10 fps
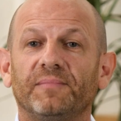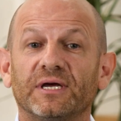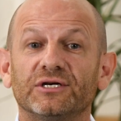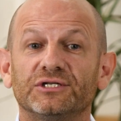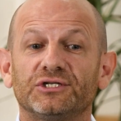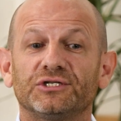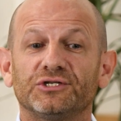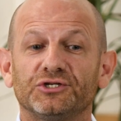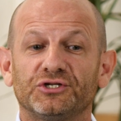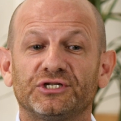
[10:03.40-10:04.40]
because
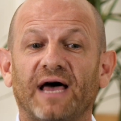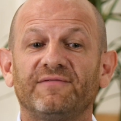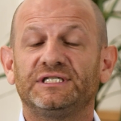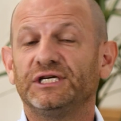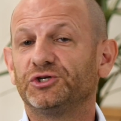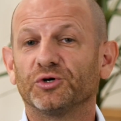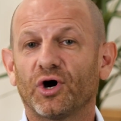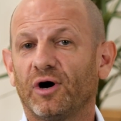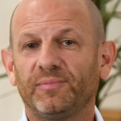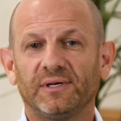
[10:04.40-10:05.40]
to have a digital
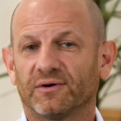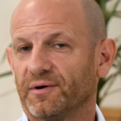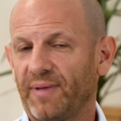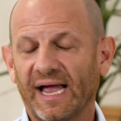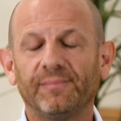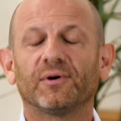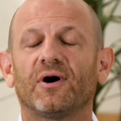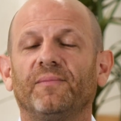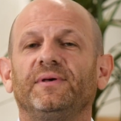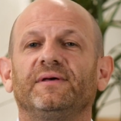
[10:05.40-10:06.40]
copy or a paper
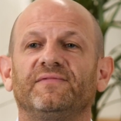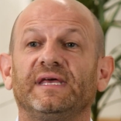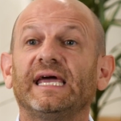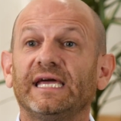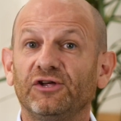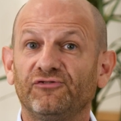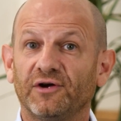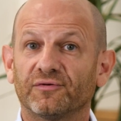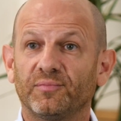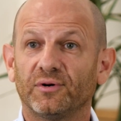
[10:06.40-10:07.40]
copy of the
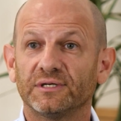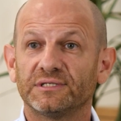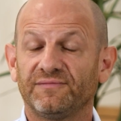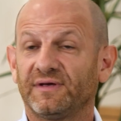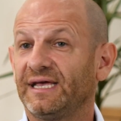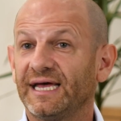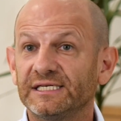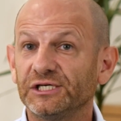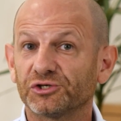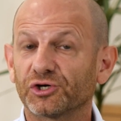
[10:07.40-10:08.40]
EEG reports, if you can get a
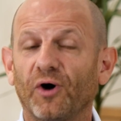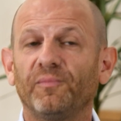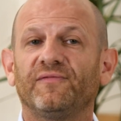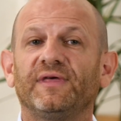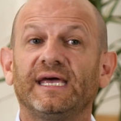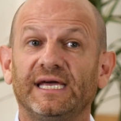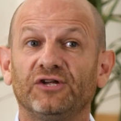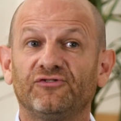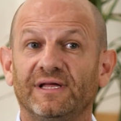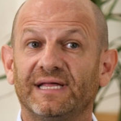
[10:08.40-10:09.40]
digital copy of the
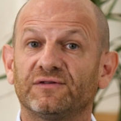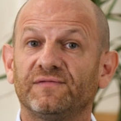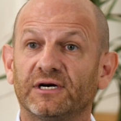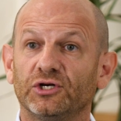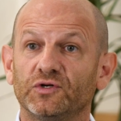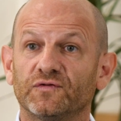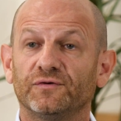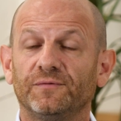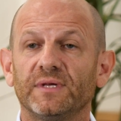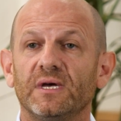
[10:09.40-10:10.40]
EEG, that's very
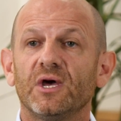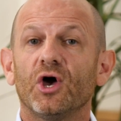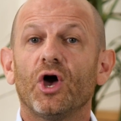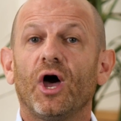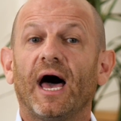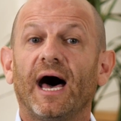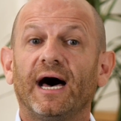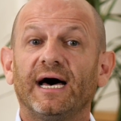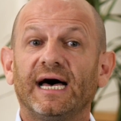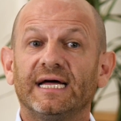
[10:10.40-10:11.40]
useful.
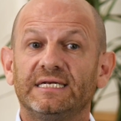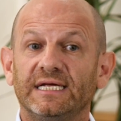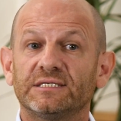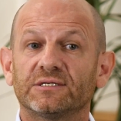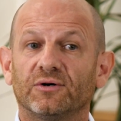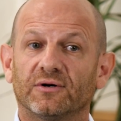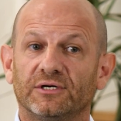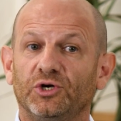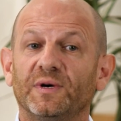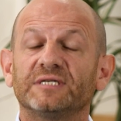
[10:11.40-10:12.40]
A disc or
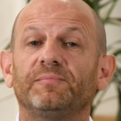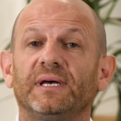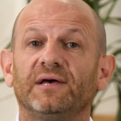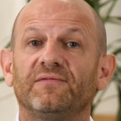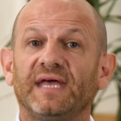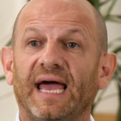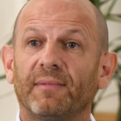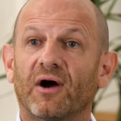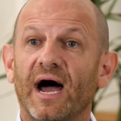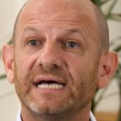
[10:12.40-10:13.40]
a USB of the
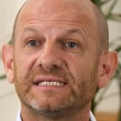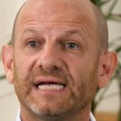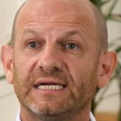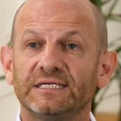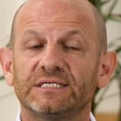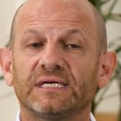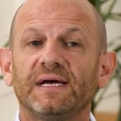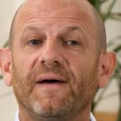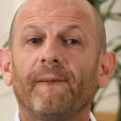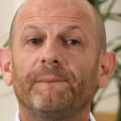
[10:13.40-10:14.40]
MRI studies,
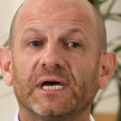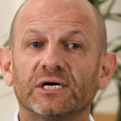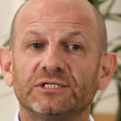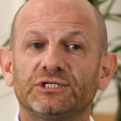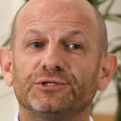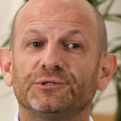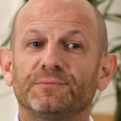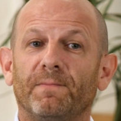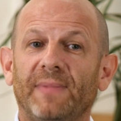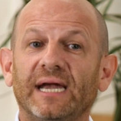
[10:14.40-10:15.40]
because
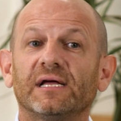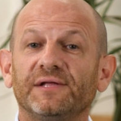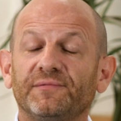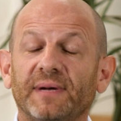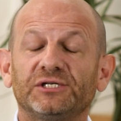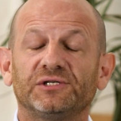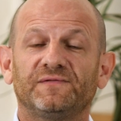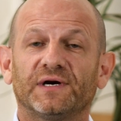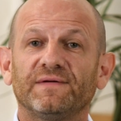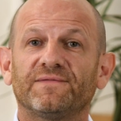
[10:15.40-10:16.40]
medical information is
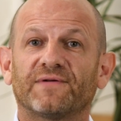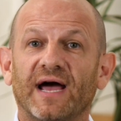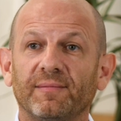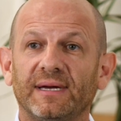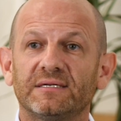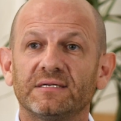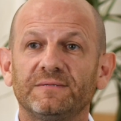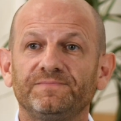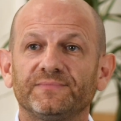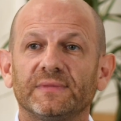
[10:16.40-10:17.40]
very fragmented